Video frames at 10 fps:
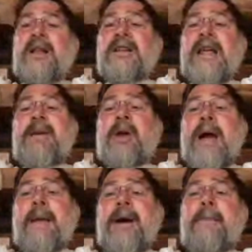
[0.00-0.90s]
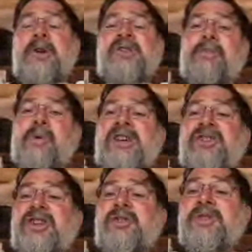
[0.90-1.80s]
Let me wrap up with some
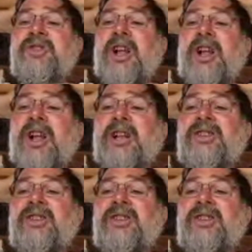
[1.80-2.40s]
research results.